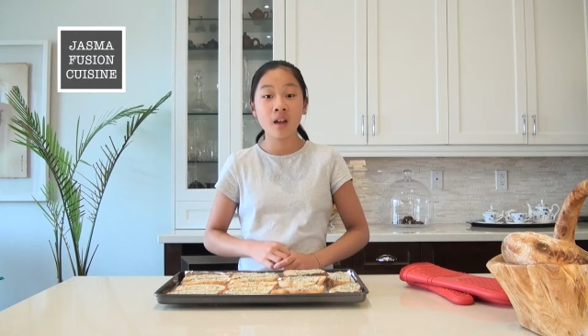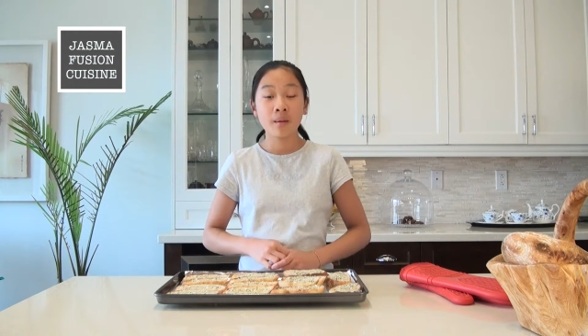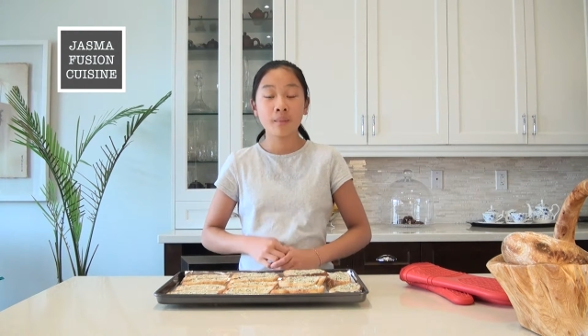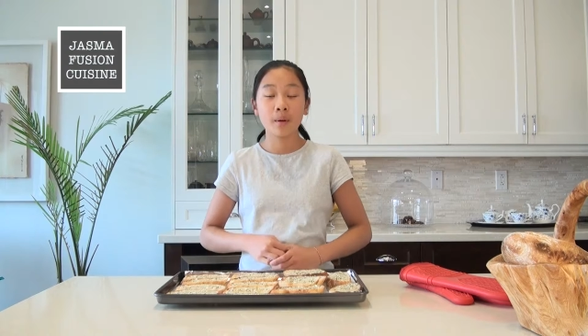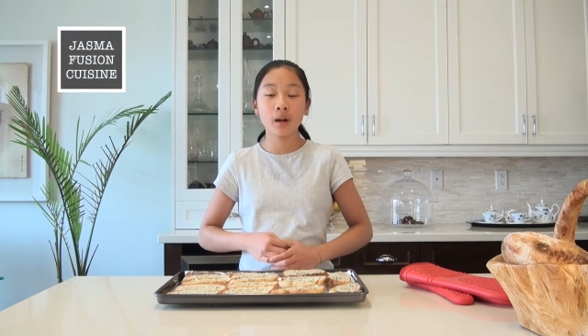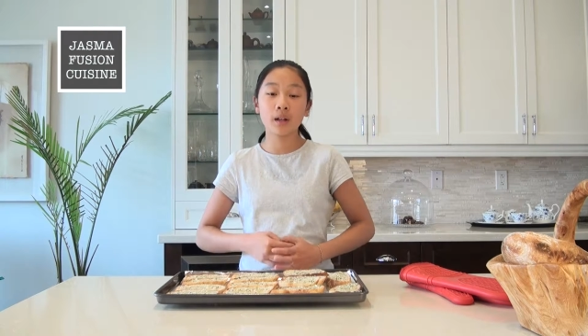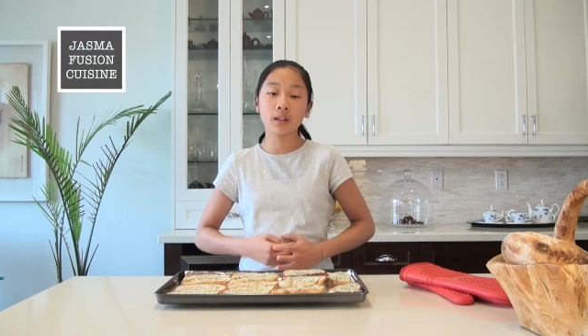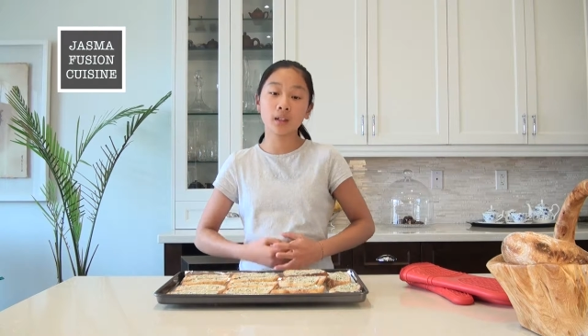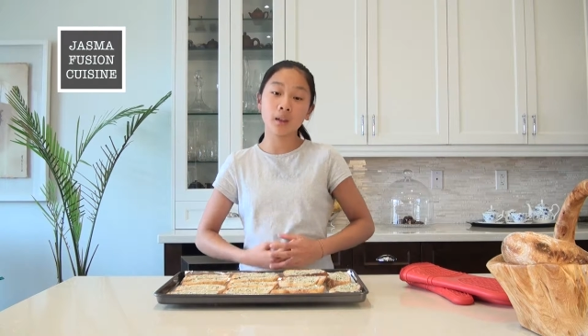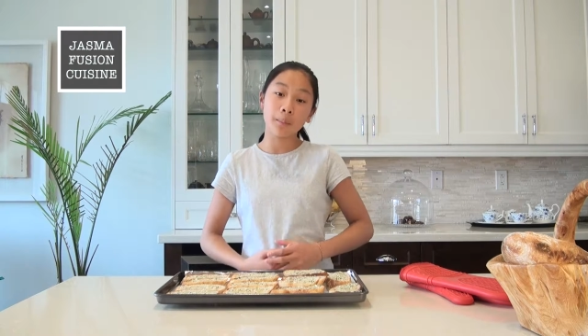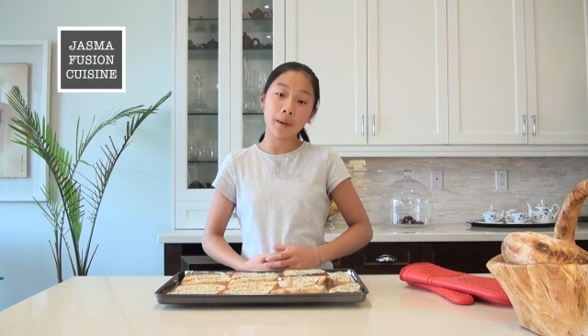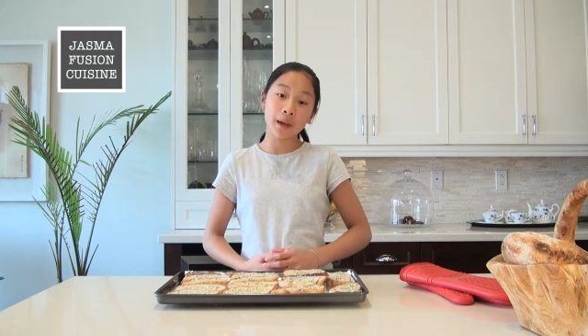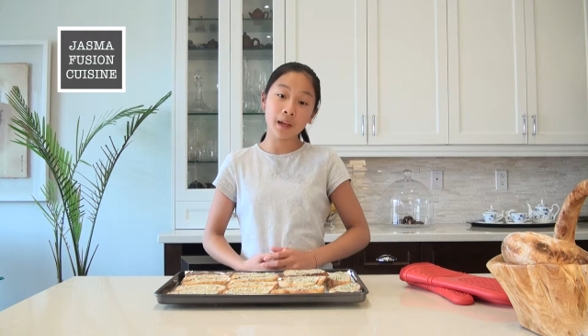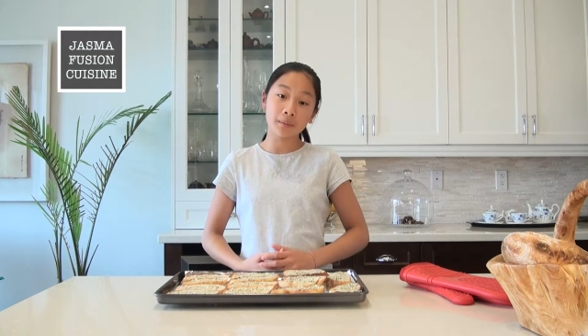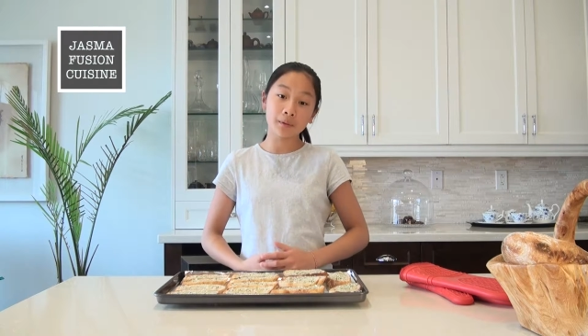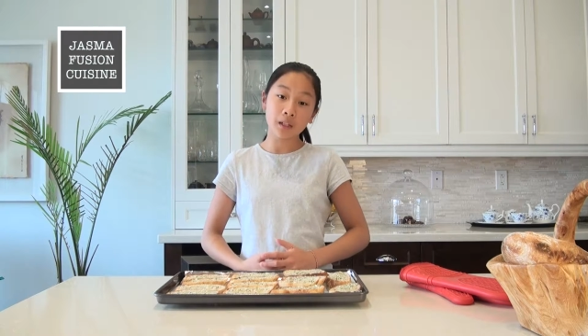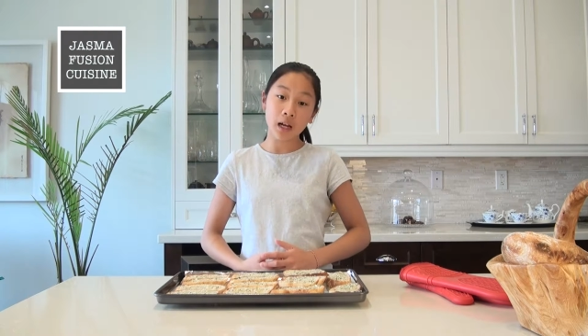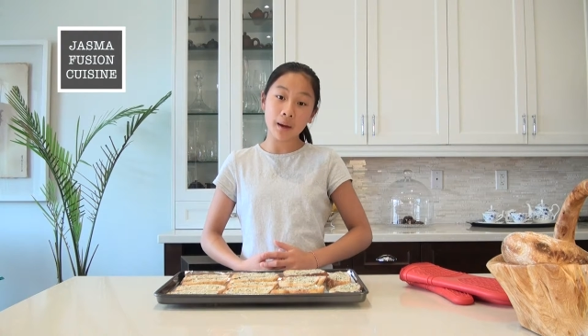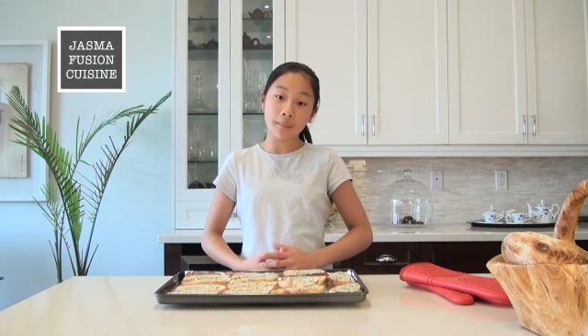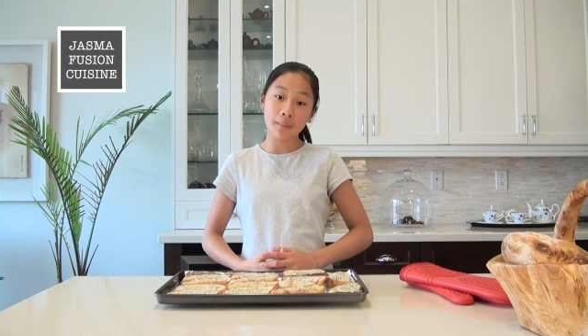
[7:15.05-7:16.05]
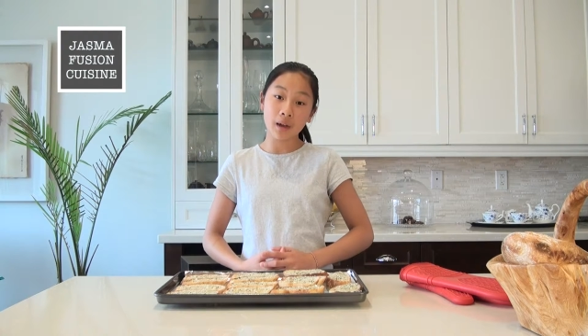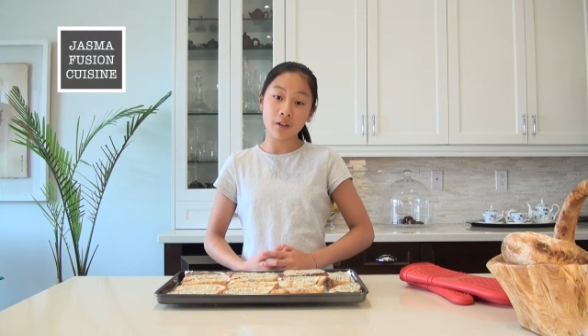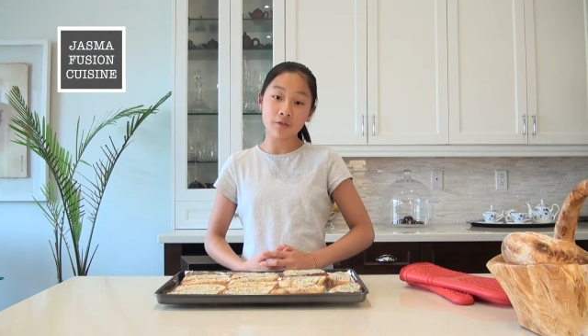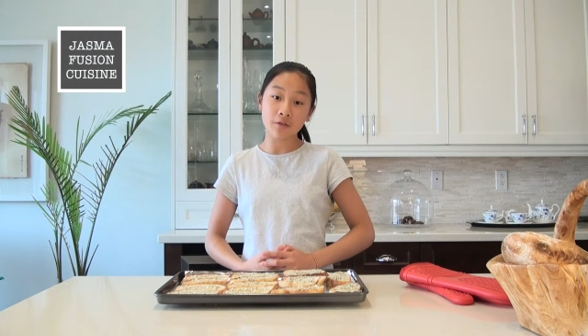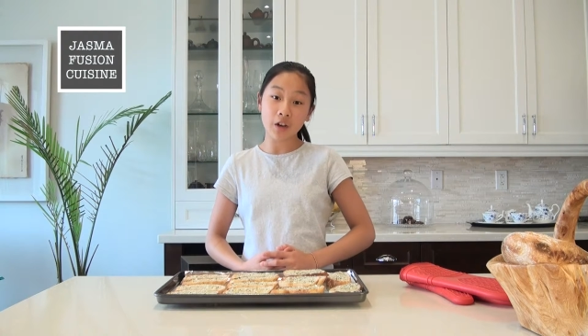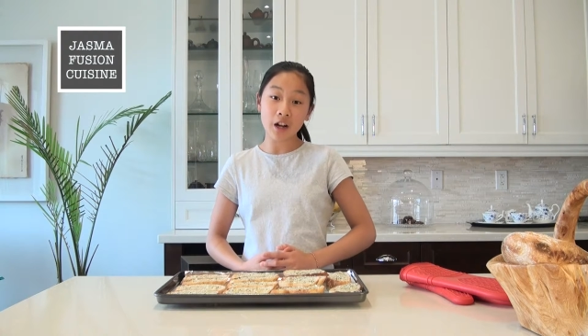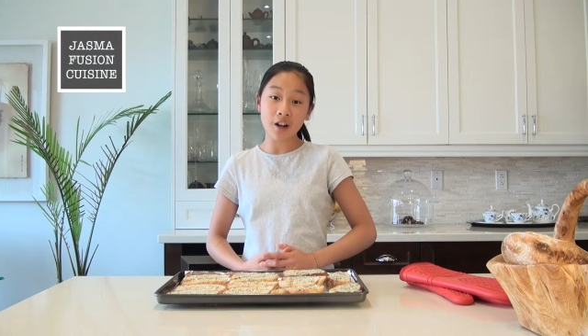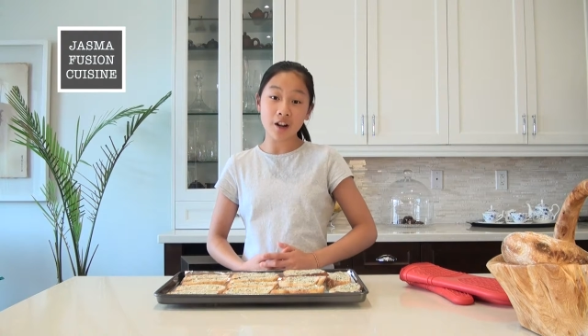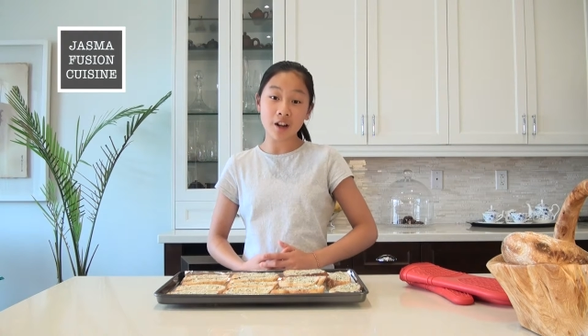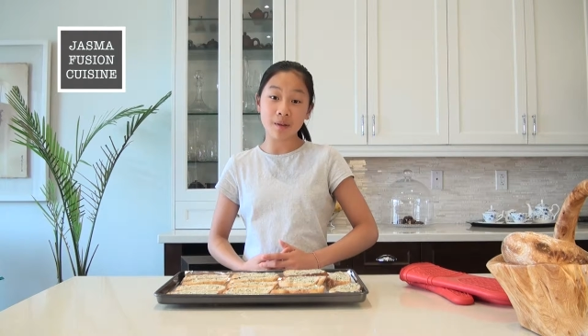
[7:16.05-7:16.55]
but the bake time may
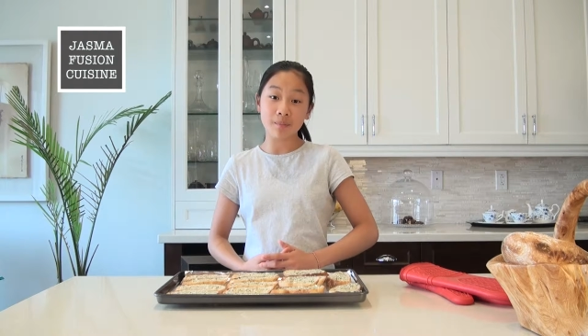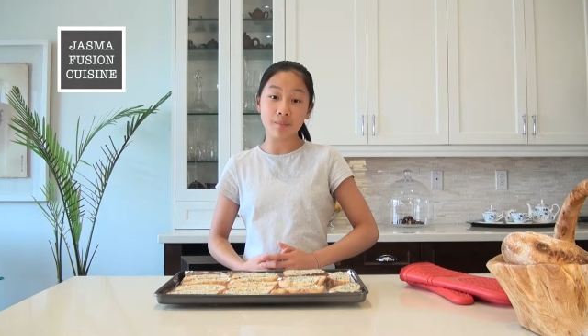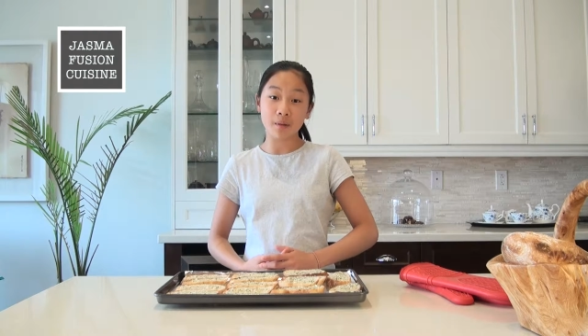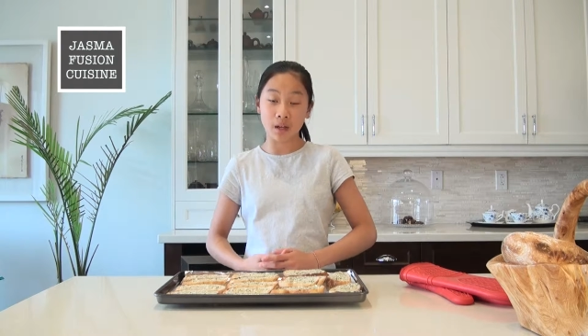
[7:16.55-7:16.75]
vary